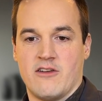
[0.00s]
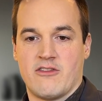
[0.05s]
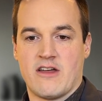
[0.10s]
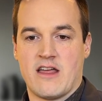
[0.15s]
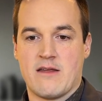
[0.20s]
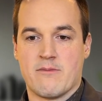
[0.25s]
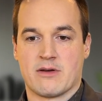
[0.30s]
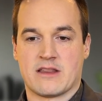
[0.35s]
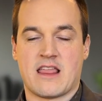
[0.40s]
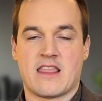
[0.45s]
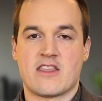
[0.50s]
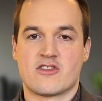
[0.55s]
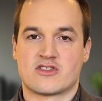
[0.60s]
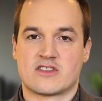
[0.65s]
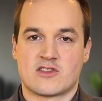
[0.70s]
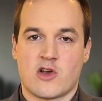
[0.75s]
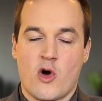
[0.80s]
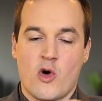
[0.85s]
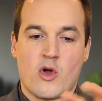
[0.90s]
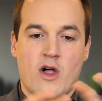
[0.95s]
and, but then there's
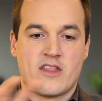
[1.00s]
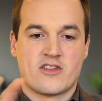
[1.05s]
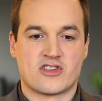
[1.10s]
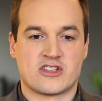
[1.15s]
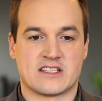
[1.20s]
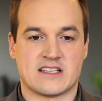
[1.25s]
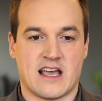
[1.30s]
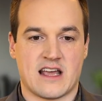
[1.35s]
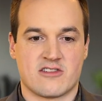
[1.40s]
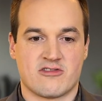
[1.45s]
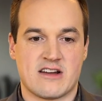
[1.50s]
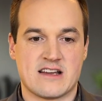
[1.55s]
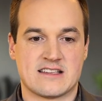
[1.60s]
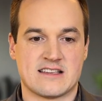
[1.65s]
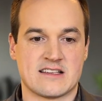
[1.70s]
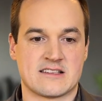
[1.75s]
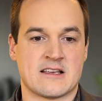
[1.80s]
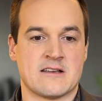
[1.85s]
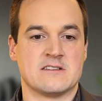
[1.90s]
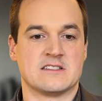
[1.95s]
this whole other set, right? He
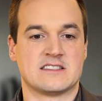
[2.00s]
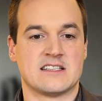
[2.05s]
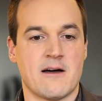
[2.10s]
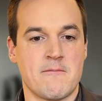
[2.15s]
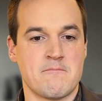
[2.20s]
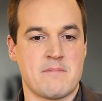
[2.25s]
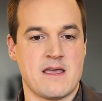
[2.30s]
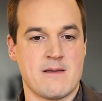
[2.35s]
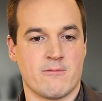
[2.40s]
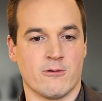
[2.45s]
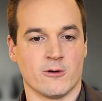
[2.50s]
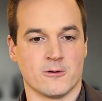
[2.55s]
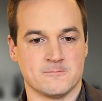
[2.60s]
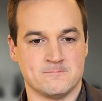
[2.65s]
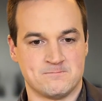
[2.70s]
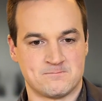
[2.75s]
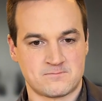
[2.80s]
says some people,